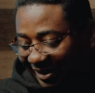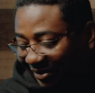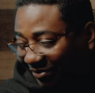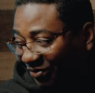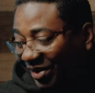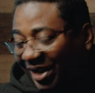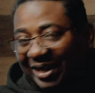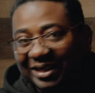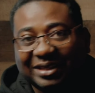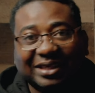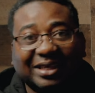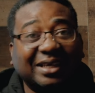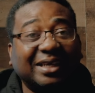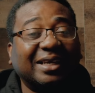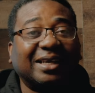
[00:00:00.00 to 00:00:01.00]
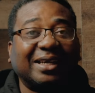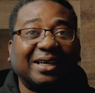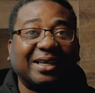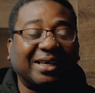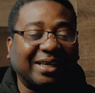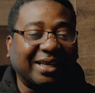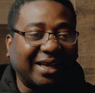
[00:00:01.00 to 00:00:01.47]
In fact,
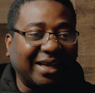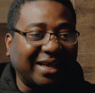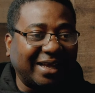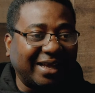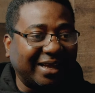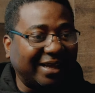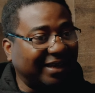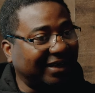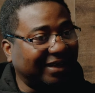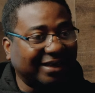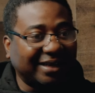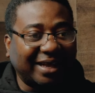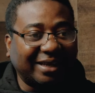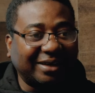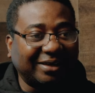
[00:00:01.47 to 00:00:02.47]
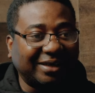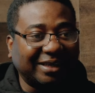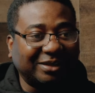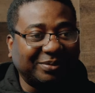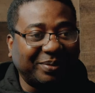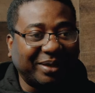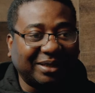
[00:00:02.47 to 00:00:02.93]
I don't
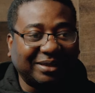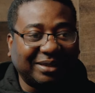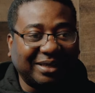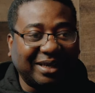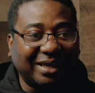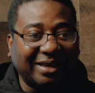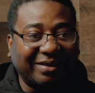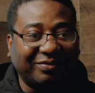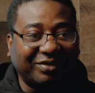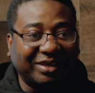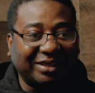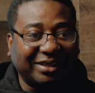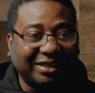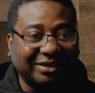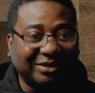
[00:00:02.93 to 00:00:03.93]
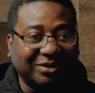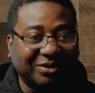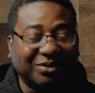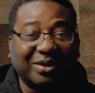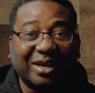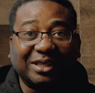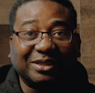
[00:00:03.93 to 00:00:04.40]
expect everything to
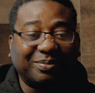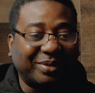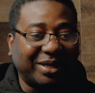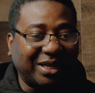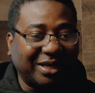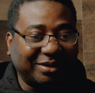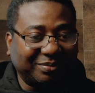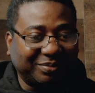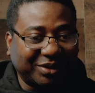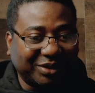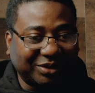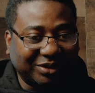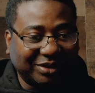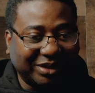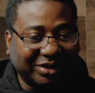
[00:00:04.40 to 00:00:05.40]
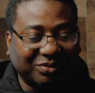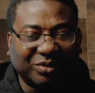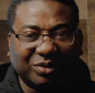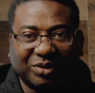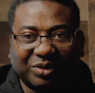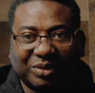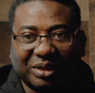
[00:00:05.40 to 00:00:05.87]
go as planned, but
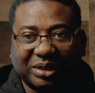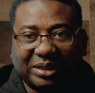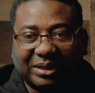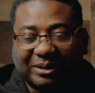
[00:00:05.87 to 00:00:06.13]
we'll do it.